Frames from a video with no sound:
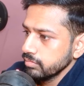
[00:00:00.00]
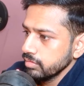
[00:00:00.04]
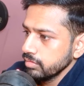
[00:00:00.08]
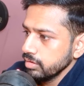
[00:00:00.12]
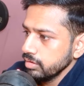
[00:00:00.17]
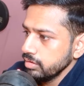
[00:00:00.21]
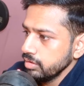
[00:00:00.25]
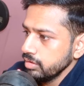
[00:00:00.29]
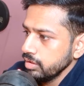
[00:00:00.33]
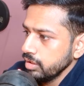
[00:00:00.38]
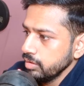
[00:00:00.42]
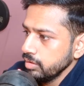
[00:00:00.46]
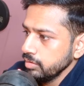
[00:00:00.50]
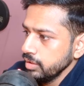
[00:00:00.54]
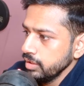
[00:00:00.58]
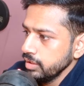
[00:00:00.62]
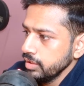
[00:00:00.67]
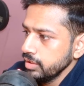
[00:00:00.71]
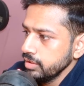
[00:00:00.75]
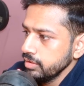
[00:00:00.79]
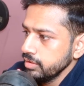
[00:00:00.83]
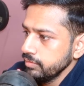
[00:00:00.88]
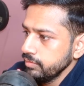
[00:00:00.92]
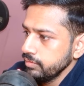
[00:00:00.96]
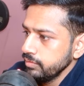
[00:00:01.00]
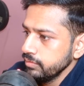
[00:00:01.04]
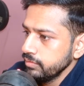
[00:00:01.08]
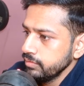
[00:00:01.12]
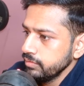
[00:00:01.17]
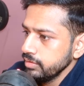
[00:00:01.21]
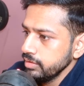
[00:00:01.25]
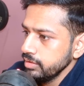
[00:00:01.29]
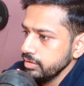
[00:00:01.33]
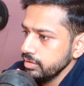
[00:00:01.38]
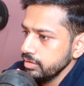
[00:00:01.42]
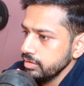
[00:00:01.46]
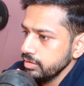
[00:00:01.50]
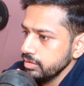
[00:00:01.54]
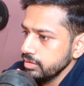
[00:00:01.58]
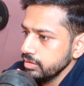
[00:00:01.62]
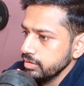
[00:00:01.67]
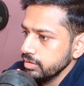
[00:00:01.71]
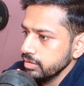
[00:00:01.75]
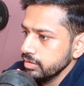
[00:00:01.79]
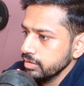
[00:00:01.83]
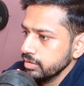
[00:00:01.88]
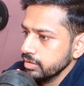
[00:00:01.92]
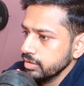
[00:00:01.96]
Now here if you see,
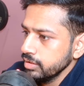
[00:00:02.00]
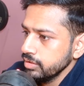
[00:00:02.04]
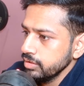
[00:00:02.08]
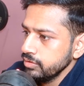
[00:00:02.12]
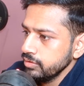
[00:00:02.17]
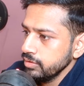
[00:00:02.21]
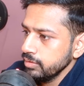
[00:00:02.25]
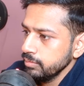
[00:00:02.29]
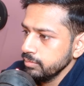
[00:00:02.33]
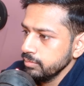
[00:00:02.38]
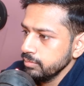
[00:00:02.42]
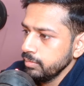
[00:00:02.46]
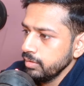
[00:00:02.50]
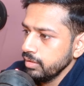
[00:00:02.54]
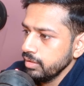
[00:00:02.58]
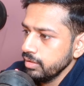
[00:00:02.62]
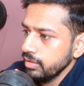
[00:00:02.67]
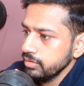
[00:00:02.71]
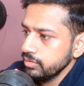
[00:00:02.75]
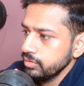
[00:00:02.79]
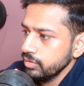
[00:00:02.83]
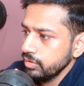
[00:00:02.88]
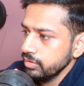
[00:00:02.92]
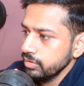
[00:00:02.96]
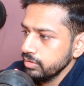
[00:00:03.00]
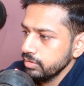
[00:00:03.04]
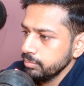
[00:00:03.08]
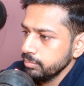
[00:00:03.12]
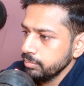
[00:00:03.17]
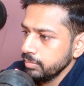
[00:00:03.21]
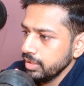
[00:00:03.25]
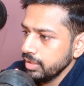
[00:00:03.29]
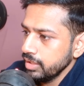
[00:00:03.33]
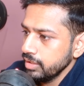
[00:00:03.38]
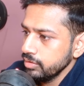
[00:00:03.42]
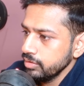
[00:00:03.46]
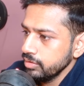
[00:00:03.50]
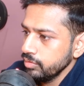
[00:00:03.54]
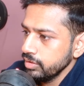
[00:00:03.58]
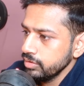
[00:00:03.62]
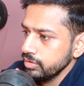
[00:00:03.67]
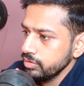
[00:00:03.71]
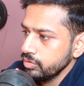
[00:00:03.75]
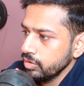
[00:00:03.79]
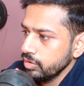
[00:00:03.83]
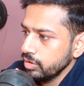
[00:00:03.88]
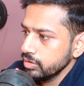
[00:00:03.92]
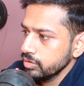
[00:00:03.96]

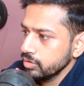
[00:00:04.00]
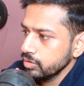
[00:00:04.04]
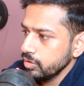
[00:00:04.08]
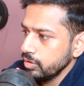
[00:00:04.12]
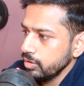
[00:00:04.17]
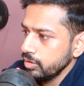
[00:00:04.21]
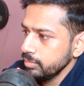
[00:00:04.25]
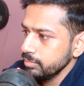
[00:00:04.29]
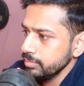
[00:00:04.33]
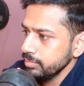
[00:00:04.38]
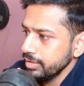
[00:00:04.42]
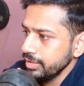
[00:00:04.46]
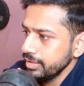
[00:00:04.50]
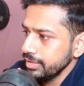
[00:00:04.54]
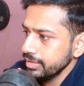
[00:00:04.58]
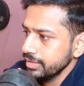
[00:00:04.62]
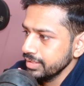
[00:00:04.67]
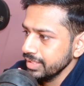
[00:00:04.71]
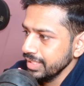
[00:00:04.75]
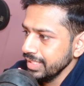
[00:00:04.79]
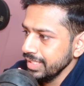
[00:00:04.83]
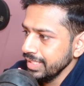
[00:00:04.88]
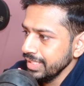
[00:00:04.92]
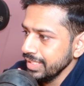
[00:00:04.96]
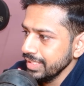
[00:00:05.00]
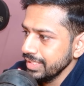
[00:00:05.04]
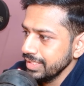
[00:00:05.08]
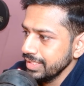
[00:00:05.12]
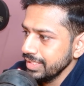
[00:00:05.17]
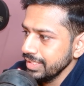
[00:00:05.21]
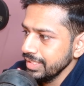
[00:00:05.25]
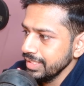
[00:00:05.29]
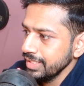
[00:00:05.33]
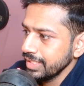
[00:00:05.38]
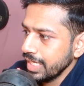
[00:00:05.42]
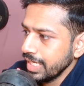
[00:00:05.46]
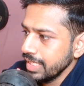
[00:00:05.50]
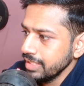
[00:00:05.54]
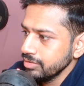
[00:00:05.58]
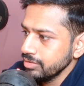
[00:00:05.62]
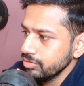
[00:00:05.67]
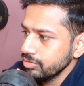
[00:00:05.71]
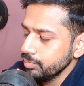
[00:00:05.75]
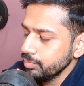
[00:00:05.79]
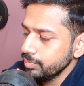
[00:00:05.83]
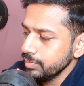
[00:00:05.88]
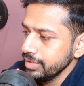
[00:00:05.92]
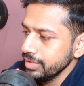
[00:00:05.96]
kashyapbharadwaj.com is 89
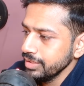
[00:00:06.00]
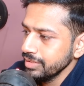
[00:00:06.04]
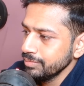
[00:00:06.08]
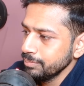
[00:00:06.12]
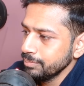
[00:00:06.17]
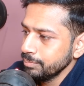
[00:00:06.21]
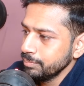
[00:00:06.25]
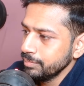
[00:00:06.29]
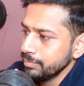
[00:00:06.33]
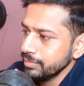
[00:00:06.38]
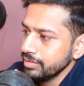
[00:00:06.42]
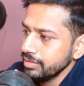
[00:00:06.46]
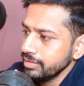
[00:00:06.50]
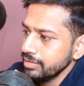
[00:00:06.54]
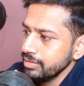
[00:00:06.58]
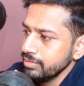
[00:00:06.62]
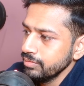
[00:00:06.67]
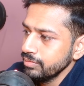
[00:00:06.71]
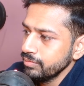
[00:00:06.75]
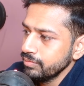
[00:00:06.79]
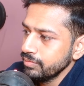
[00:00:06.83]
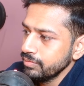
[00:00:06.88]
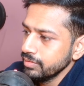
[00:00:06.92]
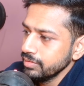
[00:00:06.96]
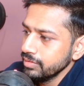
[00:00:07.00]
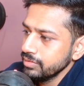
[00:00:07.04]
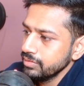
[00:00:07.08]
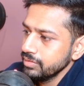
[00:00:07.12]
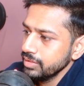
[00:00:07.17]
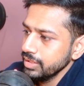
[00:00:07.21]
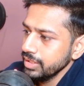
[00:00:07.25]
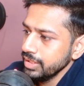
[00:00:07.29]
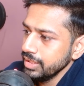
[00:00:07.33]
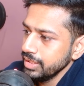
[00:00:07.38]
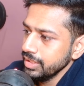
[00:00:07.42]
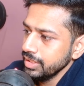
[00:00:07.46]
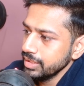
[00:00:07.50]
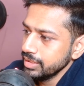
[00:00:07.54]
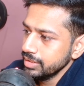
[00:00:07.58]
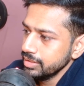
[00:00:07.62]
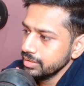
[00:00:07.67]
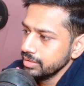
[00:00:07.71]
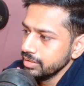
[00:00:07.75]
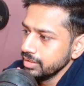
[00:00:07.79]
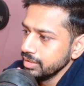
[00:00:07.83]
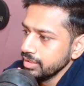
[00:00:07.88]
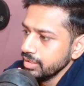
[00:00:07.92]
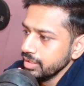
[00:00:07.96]
rupees per first year.
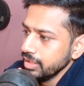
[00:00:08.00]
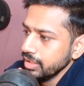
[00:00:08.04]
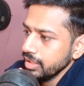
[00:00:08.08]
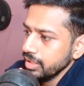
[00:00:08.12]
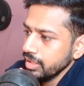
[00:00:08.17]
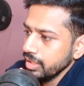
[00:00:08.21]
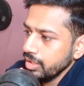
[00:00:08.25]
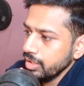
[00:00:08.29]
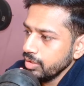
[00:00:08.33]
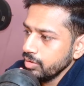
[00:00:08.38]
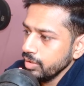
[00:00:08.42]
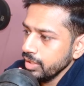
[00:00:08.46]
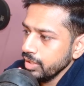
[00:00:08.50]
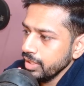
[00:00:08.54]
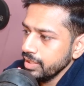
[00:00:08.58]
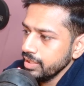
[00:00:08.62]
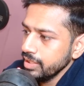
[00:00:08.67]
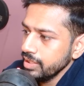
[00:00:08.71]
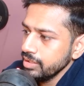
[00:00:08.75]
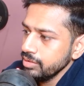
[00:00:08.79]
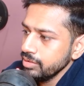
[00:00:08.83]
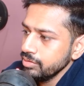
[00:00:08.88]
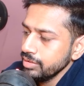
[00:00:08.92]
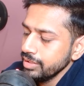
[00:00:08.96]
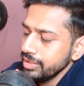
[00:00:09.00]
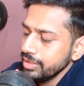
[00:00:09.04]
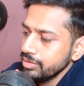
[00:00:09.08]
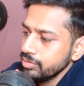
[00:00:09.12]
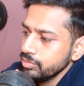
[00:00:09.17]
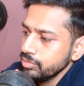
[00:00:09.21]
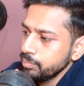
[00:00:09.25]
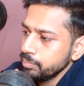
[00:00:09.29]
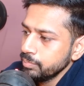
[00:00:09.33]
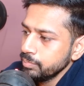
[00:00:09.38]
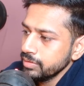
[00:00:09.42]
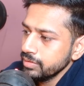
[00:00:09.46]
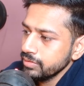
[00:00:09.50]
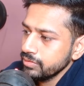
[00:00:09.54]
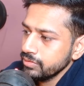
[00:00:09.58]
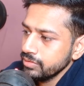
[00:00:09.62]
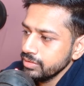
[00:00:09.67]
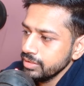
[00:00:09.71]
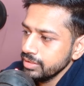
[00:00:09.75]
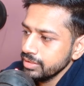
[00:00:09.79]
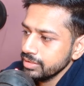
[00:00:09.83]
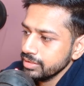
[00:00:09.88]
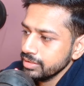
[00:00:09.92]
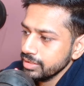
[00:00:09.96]
Now here you need to
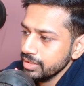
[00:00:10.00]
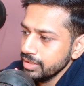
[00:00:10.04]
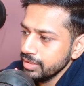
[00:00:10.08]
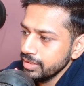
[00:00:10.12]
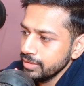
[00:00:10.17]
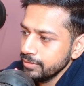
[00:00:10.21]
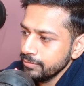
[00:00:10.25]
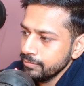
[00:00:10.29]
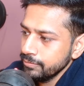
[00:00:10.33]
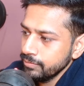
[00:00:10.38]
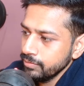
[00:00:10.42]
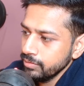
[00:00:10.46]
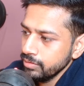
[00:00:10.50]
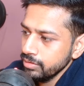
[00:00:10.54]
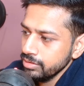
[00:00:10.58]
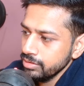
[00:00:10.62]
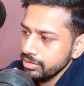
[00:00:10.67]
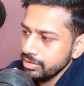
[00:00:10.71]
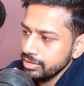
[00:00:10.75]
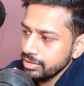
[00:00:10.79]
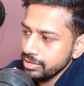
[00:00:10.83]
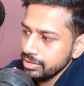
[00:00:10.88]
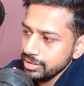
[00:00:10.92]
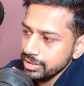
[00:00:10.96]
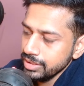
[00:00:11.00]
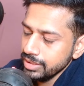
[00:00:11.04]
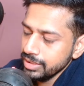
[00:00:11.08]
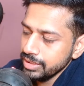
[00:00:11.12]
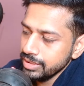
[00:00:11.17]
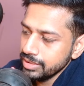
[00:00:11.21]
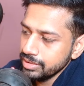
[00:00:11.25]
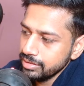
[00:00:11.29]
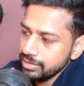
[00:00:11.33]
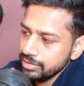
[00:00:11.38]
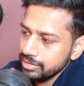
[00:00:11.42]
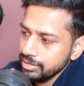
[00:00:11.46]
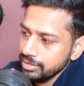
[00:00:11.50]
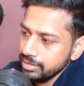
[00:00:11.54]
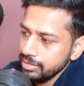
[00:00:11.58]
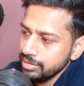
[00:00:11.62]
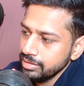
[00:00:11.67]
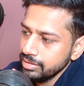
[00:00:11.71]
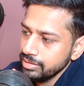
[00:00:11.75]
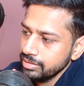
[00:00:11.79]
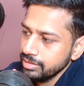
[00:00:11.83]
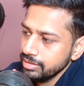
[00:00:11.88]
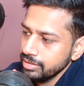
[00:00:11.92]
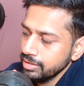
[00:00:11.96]
purchase it for 3 years in
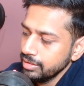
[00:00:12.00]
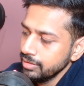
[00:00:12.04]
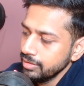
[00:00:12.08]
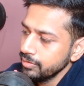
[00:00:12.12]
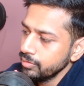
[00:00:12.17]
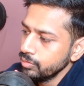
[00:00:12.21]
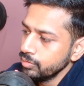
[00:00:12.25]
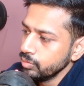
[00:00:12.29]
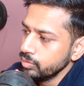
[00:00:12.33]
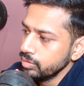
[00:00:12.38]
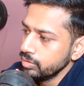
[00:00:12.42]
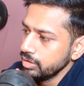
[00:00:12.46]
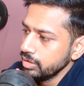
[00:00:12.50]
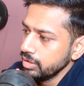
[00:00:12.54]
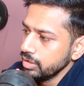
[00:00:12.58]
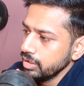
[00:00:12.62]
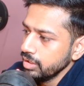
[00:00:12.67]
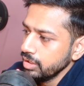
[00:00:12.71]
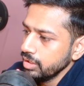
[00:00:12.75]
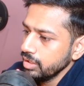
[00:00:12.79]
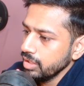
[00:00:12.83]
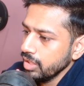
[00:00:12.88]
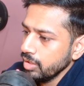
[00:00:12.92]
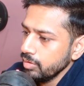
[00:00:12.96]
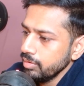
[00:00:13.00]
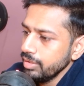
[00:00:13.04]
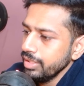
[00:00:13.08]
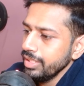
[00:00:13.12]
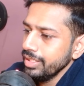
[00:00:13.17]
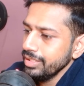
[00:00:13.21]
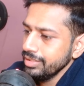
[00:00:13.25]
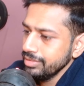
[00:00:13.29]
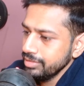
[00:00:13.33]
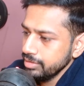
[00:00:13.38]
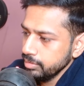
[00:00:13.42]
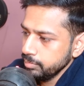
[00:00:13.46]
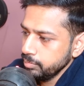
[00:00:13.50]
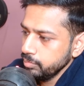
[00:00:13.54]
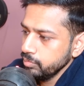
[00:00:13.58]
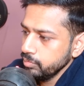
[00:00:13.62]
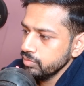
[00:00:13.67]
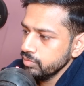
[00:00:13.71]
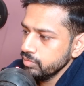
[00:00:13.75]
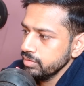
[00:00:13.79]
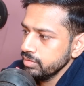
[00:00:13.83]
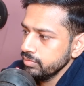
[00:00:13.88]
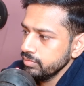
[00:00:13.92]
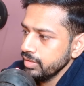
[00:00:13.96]
a single go. Now let's
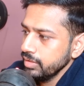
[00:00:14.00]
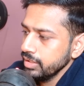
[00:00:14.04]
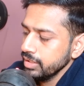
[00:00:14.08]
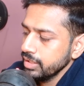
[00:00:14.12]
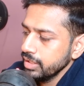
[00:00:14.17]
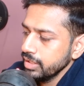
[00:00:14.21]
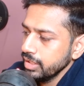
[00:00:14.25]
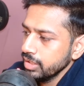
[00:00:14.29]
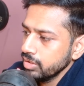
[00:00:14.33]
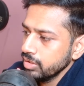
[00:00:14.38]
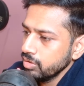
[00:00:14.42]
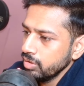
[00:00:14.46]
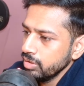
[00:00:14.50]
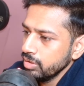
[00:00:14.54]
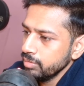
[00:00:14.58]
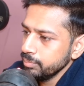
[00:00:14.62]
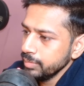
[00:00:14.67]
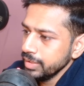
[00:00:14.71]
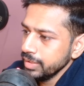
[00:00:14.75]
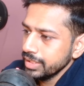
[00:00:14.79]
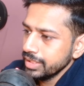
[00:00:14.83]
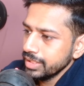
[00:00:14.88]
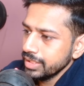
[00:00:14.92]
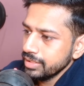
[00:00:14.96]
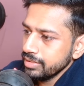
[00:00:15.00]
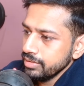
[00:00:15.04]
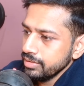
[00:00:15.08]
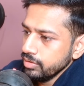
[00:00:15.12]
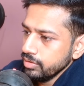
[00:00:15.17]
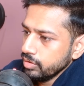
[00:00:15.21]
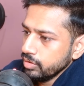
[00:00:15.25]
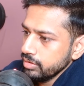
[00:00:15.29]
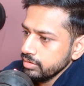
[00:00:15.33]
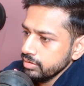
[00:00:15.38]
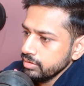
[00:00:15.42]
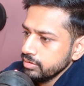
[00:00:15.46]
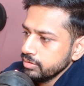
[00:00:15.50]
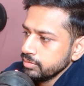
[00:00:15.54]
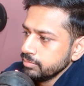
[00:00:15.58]
suppose if I click on make it yours.